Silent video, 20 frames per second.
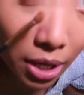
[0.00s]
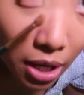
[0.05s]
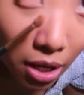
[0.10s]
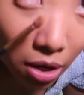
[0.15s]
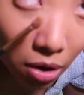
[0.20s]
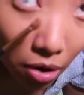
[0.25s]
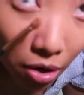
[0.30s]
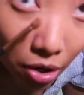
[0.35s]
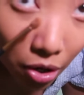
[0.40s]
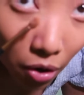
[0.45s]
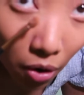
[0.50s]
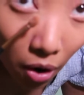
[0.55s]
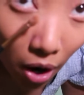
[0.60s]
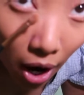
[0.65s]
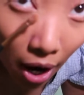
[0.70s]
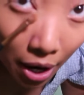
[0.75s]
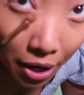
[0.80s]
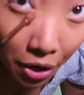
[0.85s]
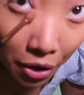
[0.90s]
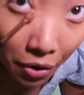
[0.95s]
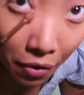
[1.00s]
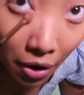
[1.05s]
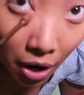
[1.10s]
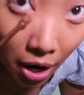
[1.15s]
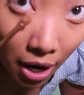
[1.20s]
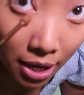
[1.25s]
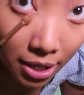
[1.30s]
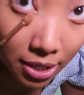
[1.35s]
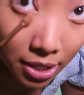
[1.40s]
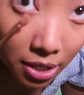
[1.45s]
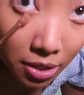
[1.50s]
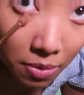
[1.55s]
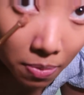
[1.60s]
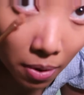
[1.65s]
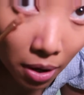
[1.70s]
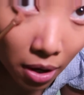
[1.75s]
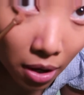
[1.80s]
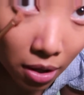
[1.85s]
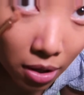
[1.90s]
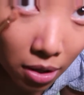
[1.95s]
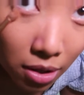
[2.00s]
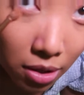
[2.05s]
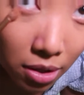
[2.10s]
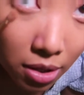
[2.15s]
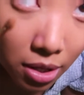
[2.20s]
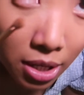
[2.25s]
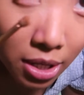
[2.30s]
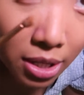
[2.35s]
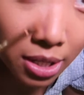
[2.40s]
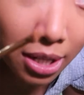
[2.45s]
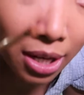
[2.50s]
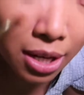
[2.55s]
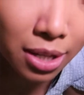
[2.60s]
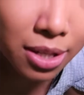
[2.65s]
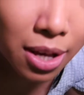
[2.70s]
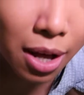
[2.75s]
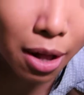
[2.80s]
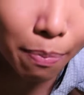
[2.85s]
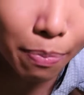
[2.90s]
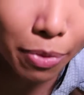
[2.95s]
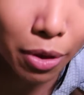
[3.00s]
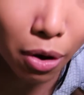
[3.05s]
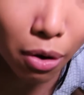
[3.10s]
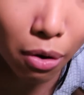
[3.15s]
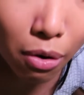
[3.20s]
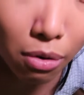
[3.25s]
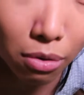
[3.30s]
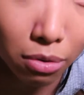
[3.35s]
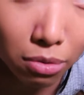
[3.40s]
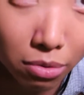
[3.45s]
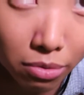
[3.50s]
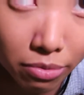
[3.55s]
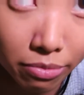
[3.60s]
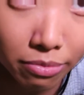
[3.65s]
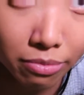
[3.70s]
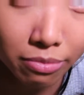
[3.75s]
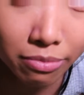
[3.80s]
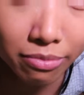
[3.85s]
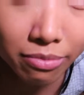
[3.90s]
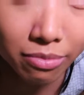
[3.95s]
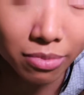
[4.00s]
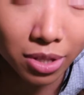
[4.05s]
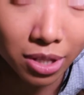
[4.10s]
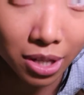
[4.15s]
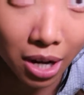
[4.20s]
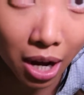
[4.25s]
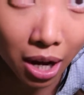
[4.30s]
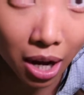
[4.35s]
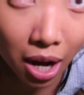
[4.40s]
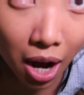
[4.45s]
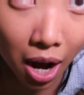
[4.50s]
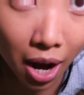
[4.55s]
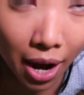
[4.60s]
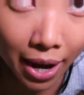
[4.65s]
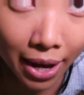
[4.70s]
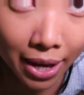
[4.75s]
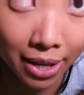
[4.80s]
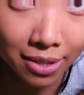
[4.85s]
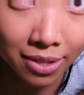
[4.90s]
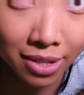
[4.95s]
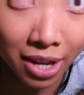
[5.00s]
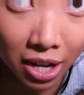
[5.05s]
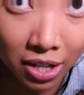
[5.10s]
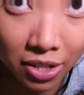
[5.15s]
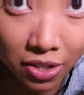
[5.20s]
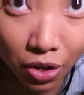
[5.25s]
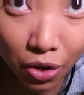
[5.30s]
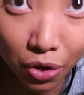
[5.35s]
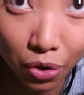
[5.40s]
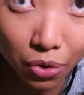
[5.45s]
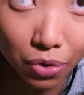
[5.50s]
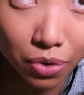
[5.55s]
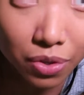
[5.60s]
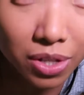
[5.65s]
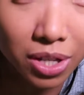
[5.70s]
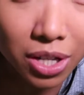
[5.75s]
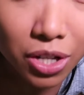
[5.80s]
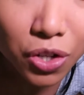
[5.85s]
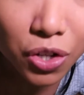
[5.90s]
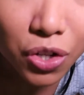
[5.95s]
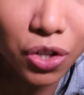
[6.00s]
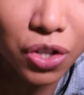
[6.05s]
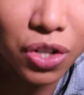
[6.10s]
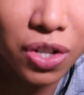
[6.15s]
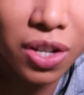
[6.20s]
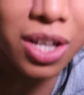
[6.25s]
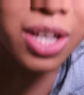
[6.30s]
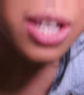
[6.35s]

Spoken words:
it on your under eyes as well. It does help the whole dark eyes, dark circles issue.